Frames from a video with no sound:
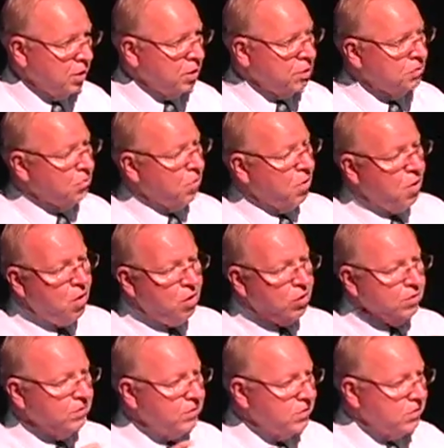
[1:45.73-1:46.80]
So all
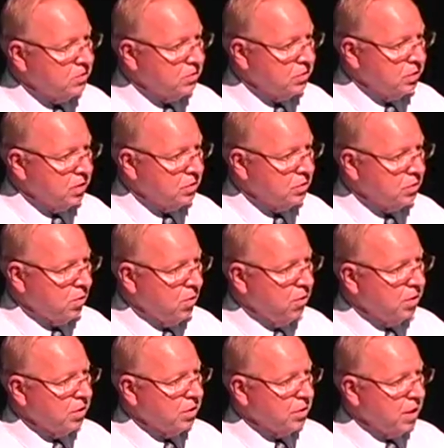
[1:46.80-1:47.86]
of these things
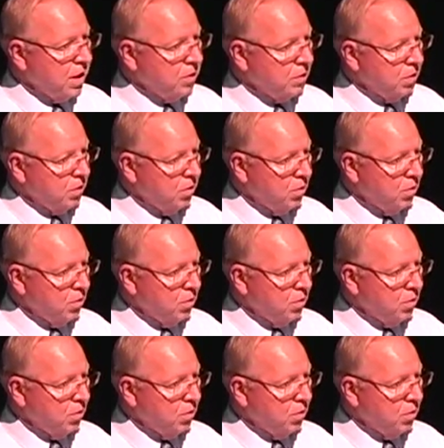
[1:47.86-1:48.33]
going together,